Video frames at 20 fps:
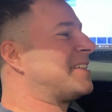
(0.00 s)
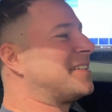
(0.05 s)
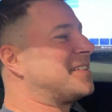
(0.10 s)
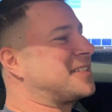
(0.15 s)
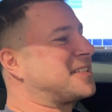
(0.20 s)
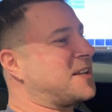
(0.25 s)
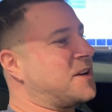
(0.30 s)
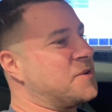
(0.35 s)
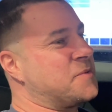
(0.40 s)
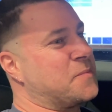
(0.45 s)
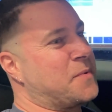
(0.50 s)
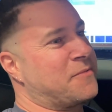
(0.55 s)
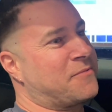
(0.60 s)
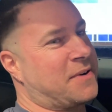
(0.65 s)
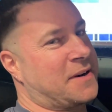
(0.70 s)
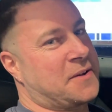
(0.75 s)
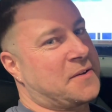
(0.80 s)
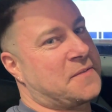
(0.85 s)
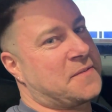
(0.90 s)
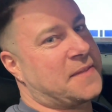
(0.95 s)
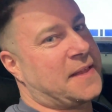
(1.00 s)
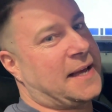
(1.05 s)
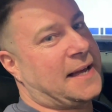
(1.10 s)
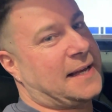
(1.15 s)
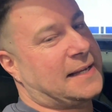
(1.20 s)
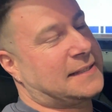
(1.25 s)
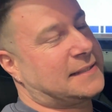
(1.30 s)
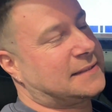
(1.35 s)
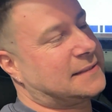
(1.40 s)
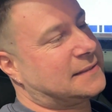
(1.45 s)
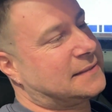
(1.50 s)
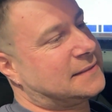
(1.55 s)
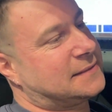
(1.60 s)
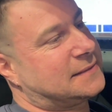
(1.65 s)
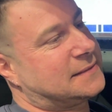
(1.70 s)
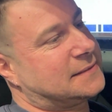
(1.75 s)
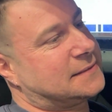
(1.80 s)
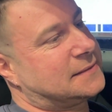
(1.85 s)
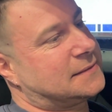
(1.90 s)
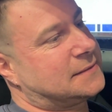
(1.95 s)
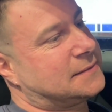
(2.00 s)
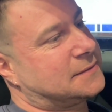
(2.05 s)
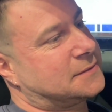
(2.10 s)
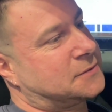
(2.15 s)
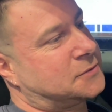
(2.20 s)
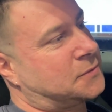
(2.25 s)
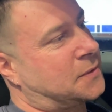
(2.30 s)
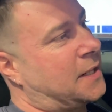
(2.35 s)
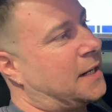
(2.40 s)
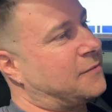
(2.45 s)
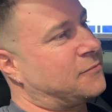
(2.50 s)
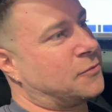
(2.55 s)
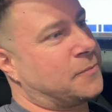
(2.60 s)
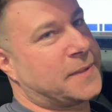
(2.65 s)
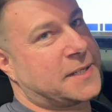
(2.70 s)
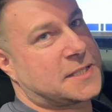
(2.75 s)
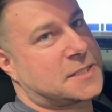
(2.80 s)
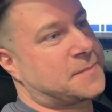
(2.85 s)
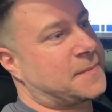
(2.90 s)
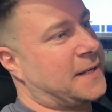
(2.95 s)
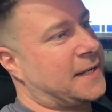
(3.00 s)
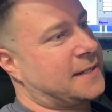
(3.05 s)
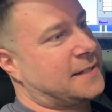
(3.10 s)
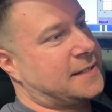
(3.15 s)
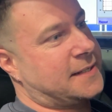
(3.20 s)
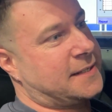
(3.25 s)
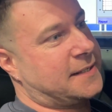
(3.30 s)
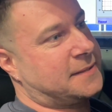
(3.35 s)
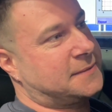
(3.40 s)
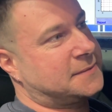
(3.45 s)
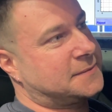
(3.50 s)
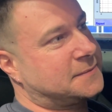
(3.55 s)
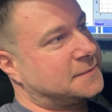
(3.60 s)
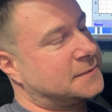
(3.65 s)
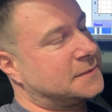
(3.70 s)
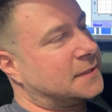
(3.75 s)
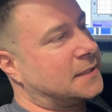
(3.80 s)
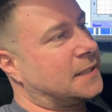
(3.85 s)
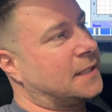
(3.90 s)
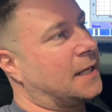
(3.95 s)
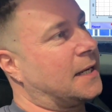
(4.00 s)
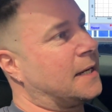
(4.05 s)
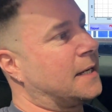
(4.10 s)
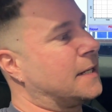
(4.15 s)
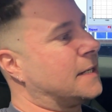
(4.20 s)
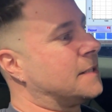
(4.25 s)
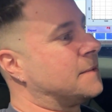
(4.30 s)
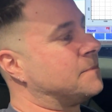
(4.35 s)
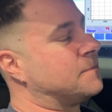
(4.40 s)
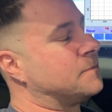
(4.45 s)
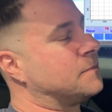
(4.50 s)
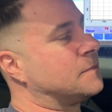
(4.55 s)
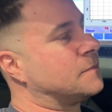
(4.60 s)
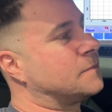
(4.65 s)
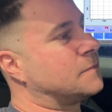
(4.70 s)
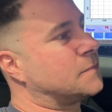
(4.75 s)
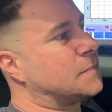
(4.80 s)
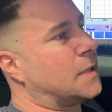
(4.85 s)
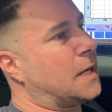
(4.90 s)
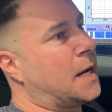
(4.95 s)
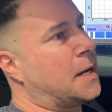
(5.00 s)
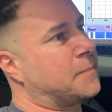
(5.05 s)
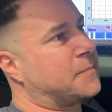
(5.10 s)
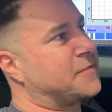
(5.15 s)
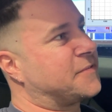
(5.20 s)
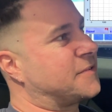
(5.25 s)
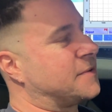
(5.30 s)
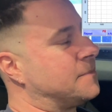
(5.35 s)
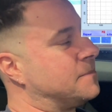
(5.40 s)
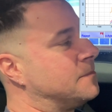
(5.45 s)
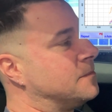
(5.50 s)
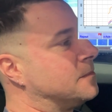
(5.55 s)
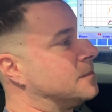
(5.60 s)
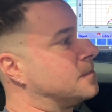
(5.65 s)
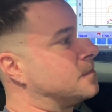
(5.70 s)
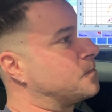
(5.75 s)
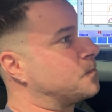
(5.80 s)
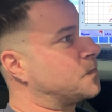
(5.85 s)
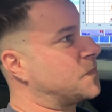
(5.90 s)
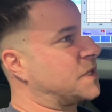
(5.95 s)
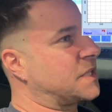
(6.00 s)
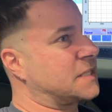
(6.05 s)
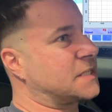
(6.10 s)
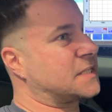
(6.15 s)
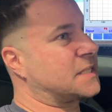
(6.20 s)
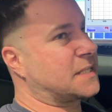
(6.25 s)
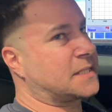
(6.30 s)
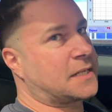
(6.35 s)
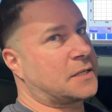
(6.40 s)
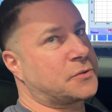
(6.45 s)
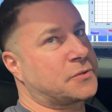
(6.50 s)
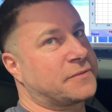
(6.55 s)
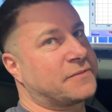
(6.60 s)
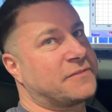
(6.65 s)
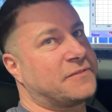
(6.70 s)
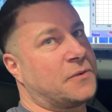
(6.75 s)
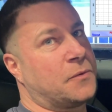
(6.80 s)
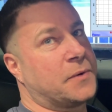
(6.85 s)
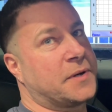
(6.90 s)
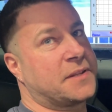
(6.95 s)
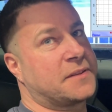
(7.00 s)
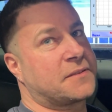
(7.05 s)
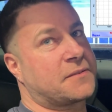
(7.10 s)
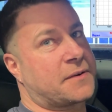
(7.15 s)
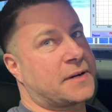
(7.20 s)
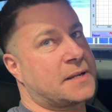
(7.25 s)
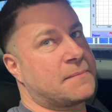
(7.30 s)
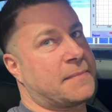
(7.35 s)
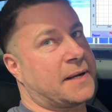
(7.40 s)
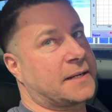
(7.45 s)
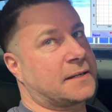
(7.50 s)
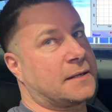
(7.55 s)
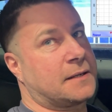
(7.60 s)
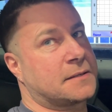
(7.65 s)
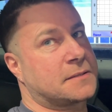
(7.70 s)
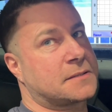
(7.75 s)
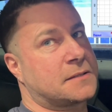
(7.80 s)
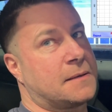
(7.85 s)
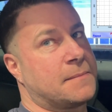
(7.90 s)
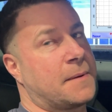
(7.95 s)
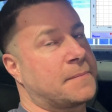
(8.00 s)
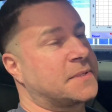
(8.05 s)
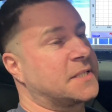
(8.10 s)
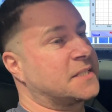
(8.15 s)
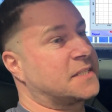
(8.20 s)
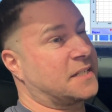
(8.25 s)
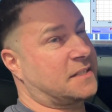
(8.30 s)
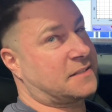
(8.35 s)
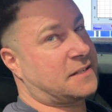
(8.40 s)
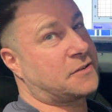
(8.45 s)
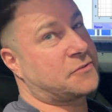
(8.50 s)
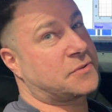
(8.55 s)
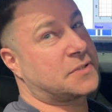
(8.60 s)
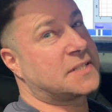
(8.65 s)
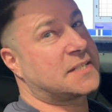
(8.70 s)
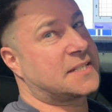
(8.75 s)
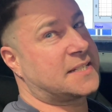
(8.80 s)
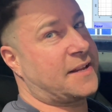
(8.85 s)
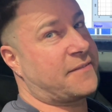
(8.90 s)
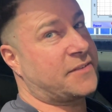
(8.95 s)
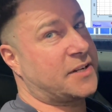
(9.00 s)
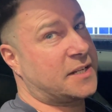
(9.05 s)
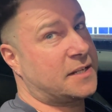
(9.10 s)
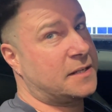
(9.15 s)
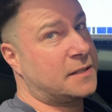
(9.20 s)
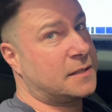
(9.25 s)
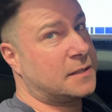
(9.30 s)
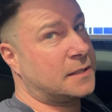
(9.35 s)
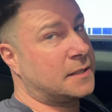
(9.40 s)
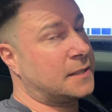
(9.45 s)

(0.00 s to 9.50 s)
So we've run it on that. Graph will be displayed here. Up from, I think, 643 it made last time, up to 670.